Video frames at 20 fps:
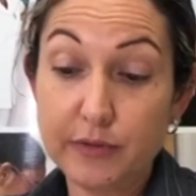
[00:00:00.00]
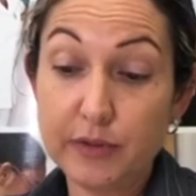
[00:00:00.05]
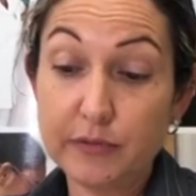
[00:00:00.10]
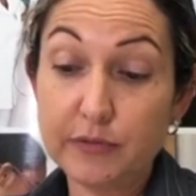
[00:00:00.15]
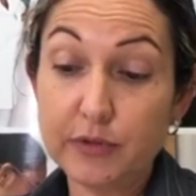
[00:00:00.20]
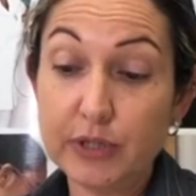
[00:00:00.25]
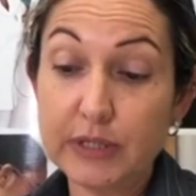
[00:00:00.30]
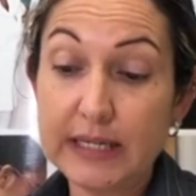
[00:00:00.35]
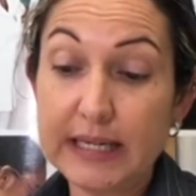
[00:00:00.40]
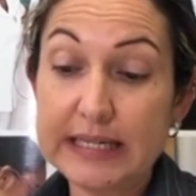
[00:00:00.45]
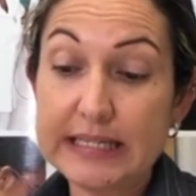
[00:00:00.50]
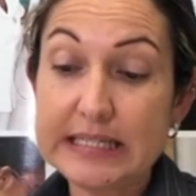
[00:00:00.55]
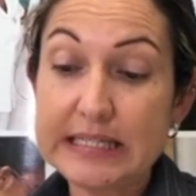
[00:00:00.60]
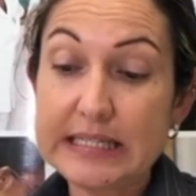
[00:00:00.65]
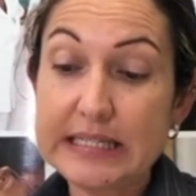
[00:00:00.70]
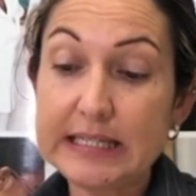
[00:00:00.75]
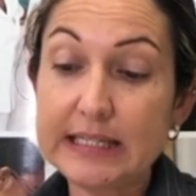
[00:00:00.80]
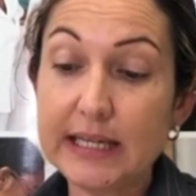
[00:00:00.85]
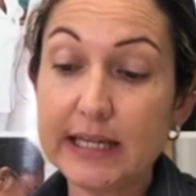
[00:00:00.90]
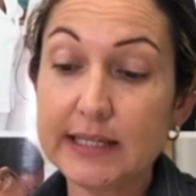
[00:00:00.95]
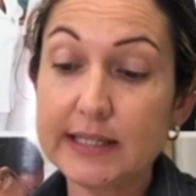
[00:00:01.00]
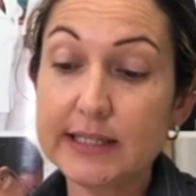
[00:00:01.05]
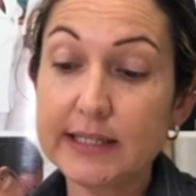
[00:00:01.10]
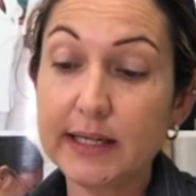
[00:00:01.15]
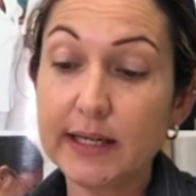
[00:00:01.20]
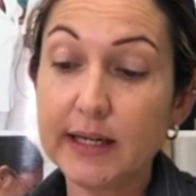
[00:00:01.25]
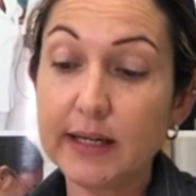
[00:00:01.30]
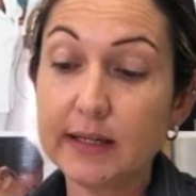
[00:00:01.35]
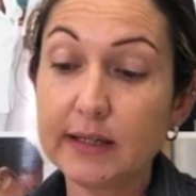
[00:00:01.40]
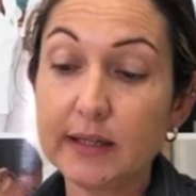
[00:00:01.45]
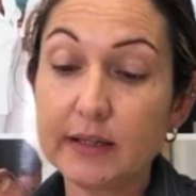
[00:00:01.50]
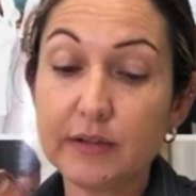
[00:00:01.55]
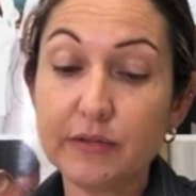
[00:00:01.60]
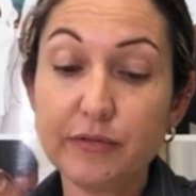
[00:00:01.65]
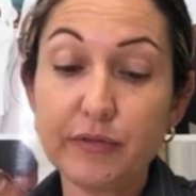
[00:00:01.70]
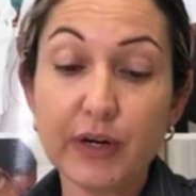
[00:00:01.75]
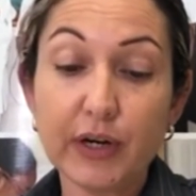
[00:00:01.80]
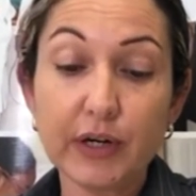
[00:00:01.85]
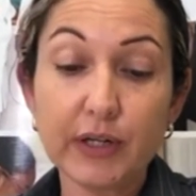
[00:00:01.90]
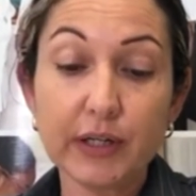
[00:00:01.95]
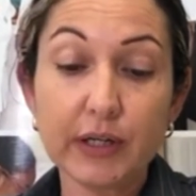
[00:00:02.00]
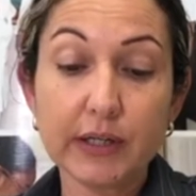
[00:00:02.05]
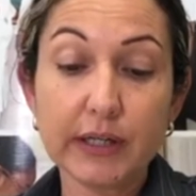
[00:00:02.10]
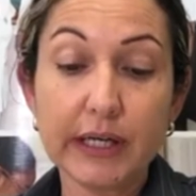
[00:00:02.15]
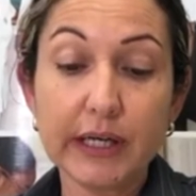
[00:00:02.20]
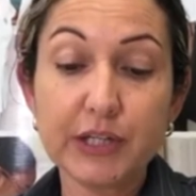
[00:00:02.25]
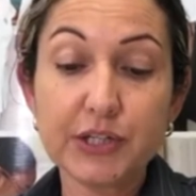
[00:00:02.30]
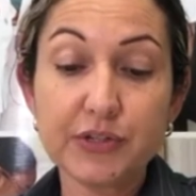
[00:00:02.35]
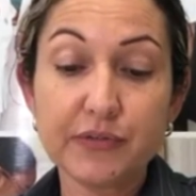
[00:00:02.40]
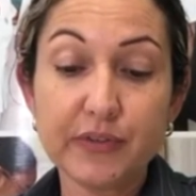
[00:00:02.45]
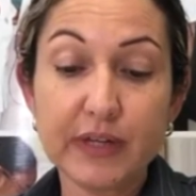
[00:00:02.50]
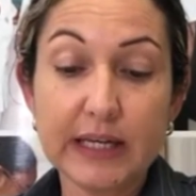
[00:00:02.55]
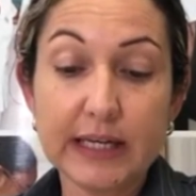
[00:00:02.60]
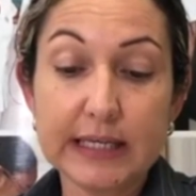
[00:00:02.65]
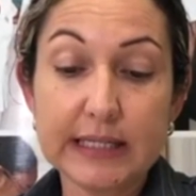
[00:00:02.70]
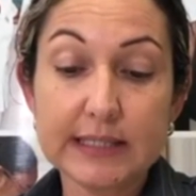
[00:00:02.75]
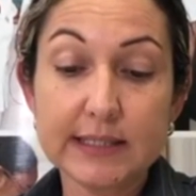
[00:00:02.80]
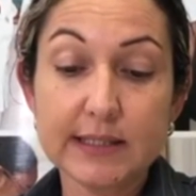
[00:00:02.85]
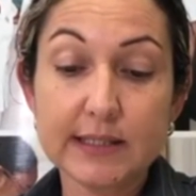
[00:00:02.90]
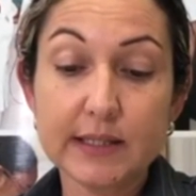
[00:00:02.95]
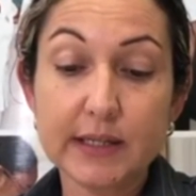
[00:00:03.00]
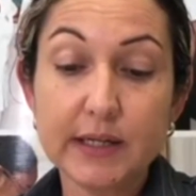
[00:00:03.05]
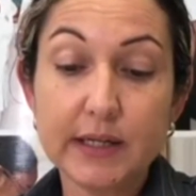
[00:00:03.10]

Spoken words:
fever in 1998 at the very young age of 8.